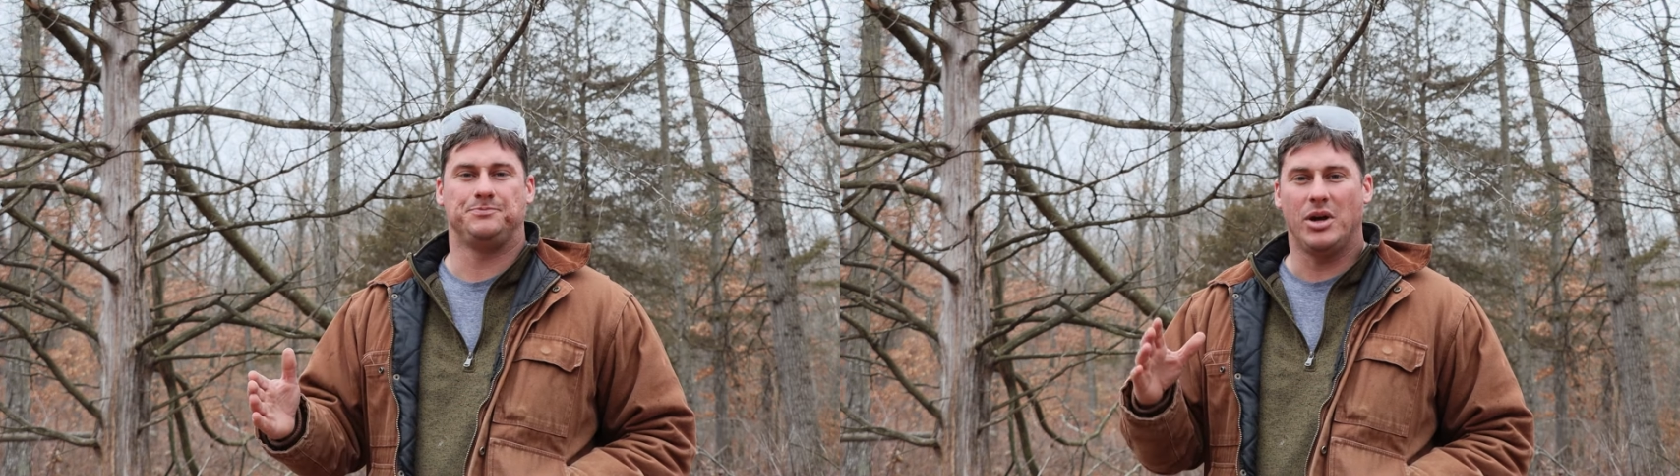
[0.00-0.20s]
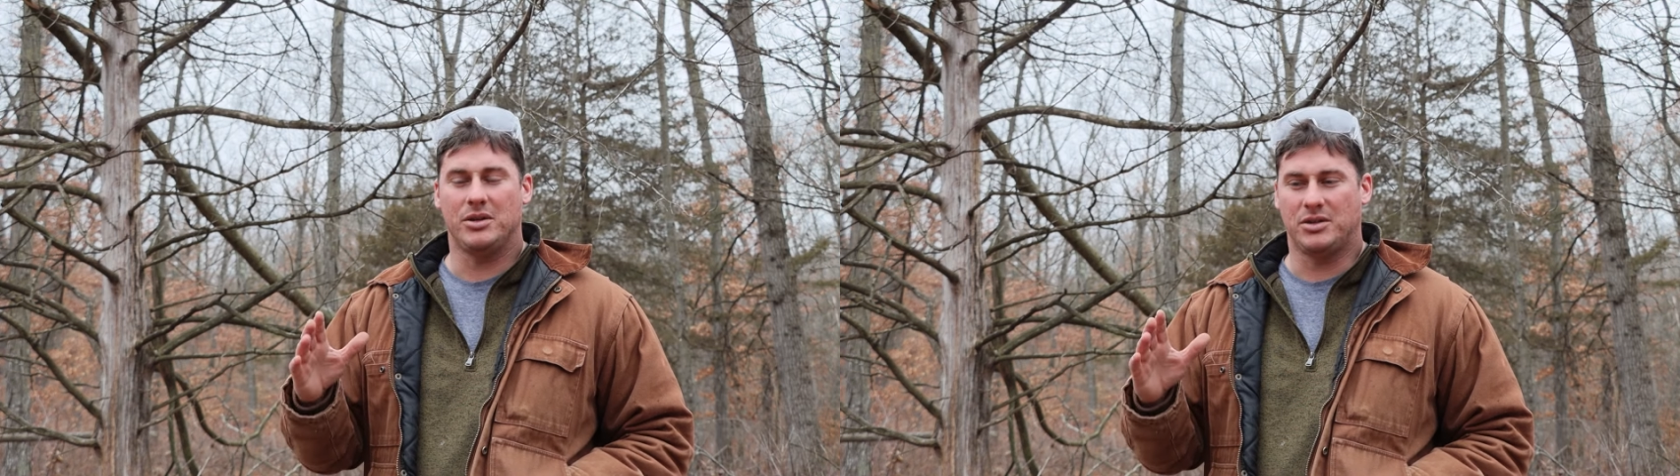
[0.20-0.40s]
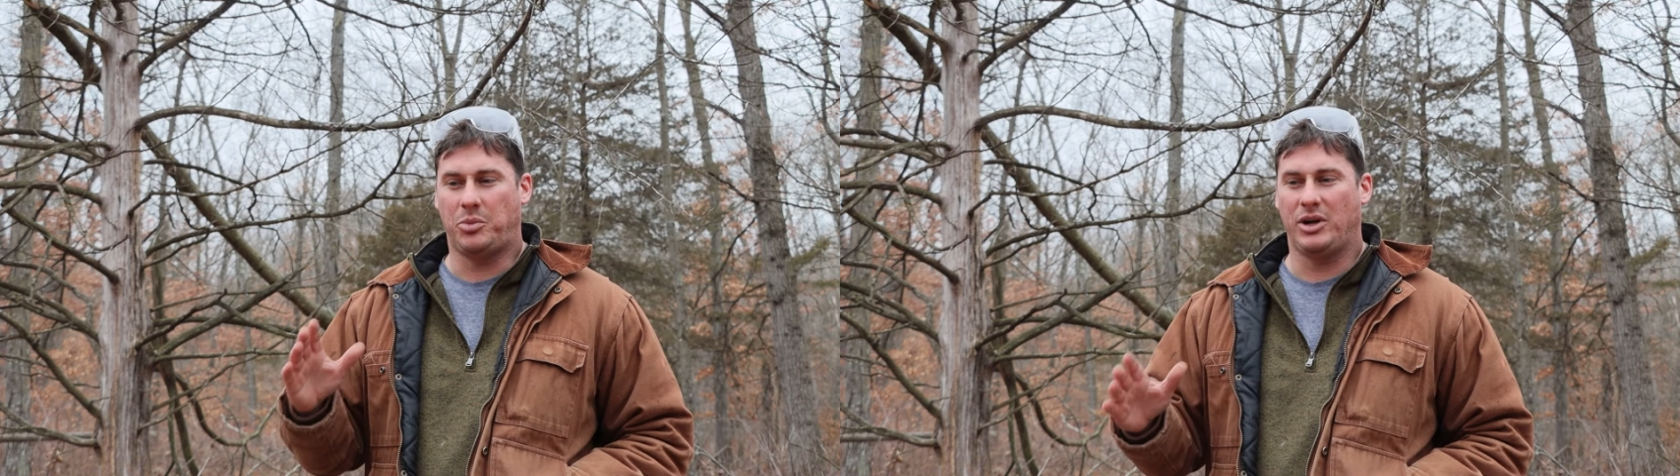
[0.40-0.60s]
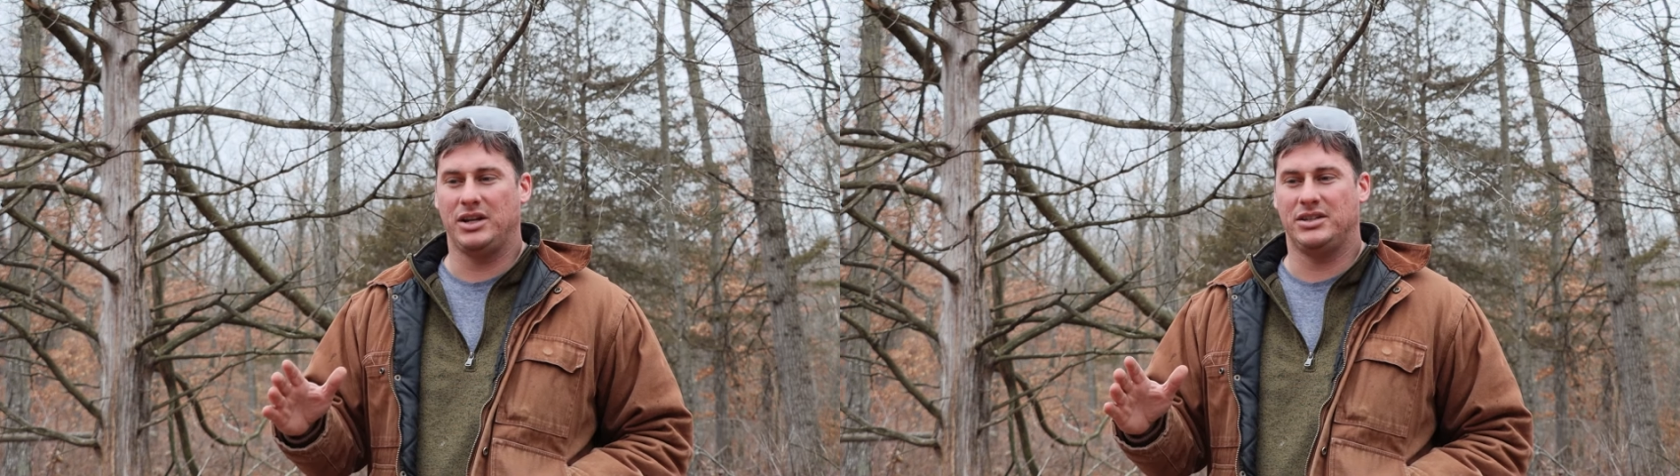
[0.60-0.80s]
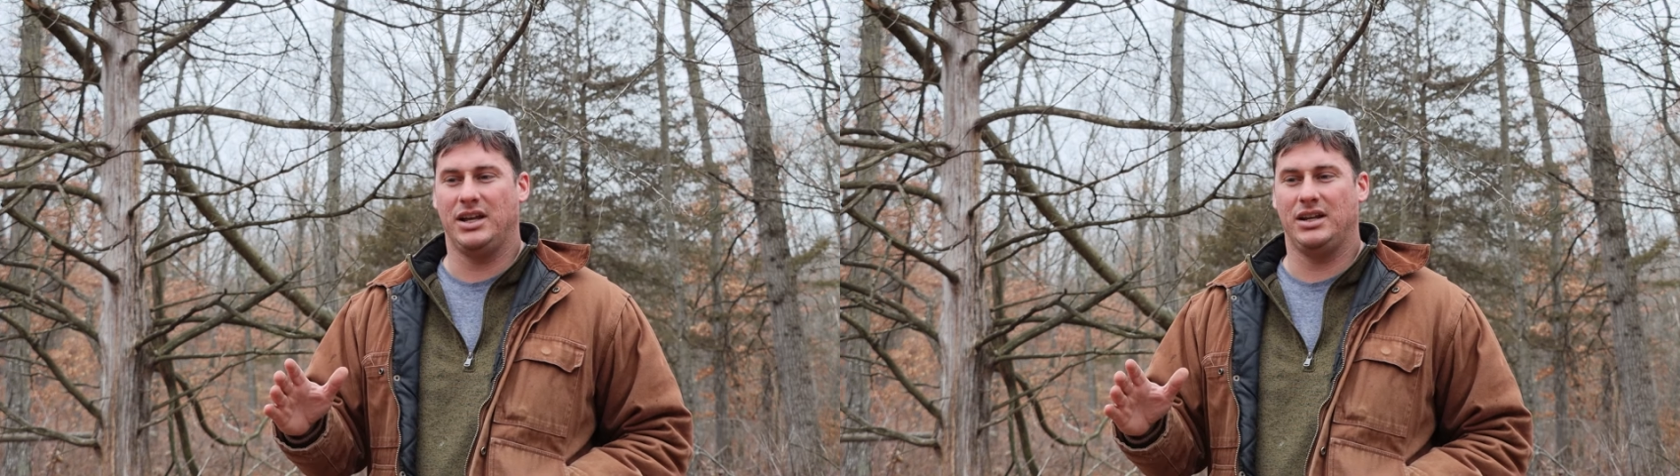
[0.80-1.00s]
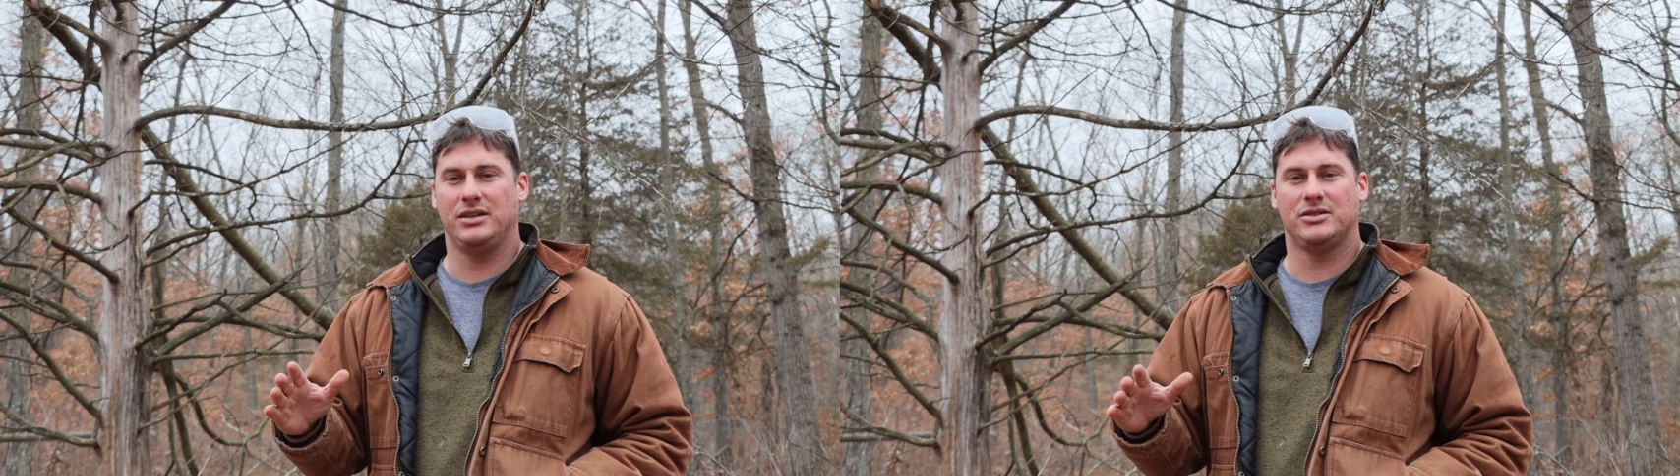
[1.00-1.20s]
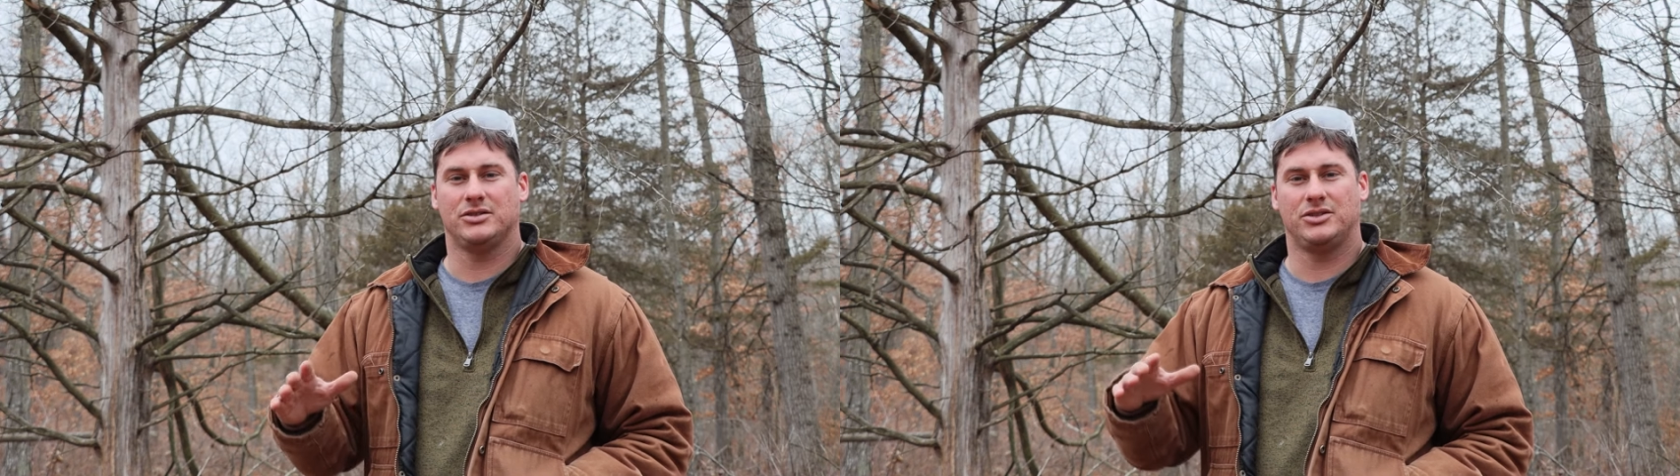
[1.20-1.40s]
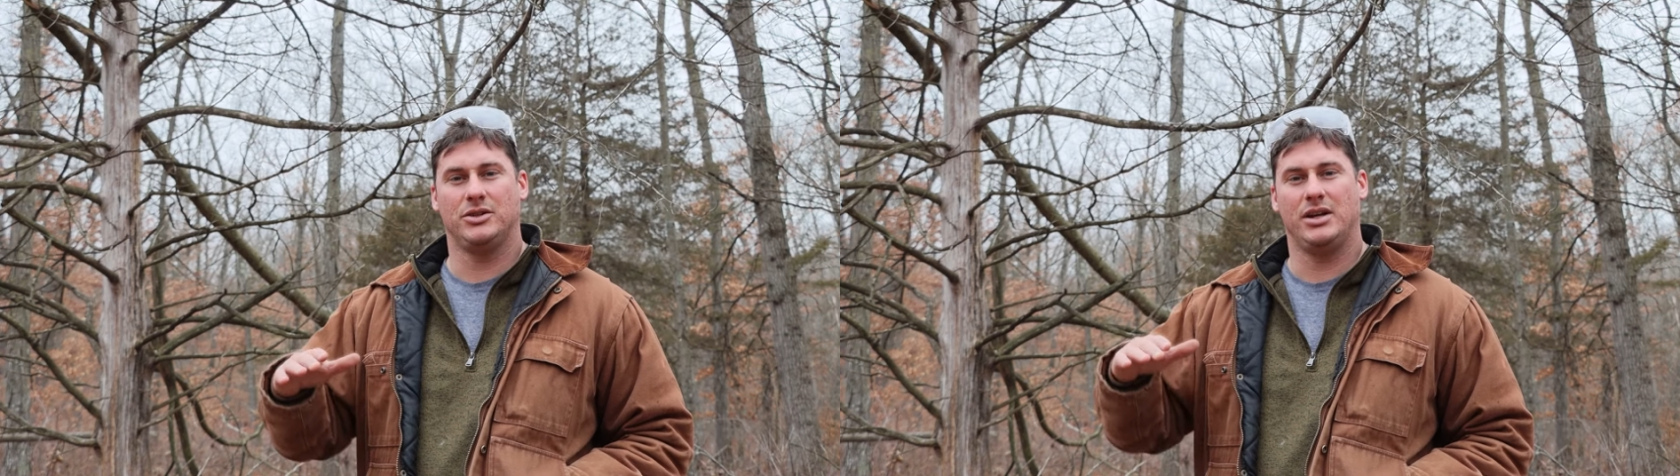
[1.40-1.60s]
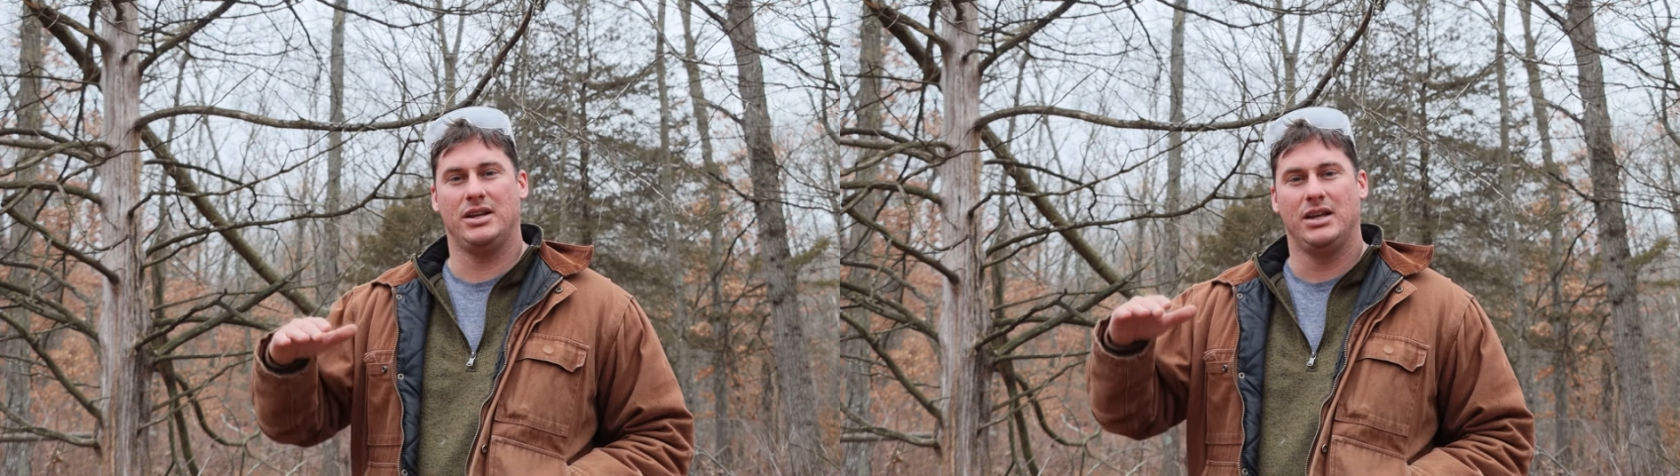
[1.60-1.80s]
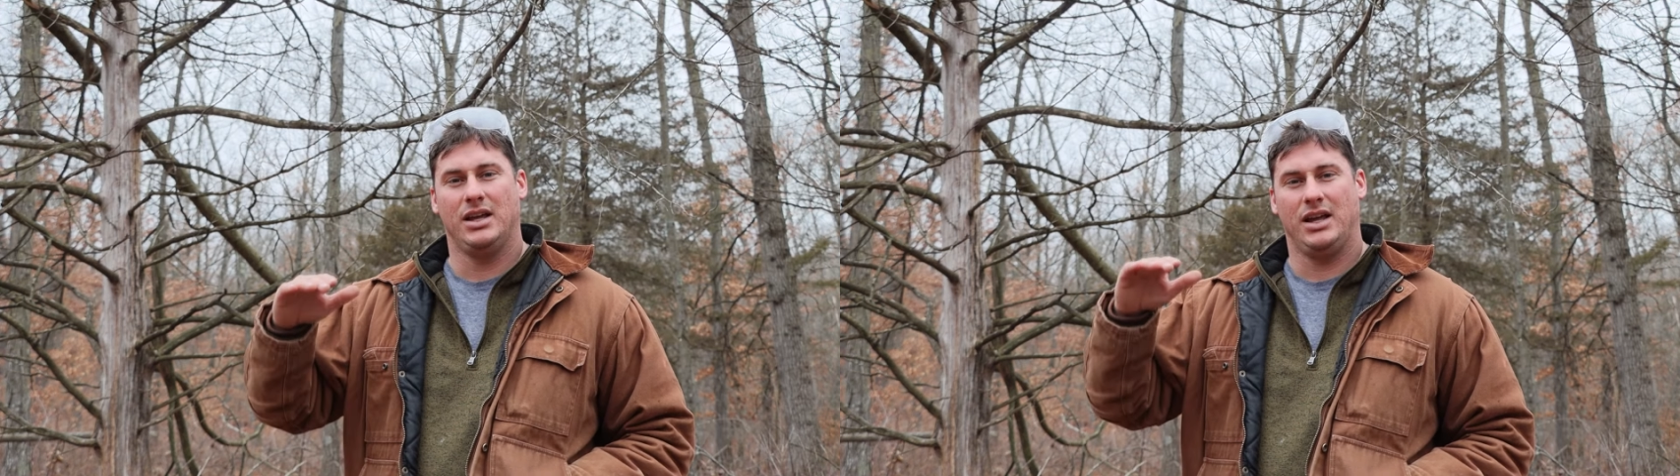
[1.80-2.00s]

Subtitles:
but to put a dent into it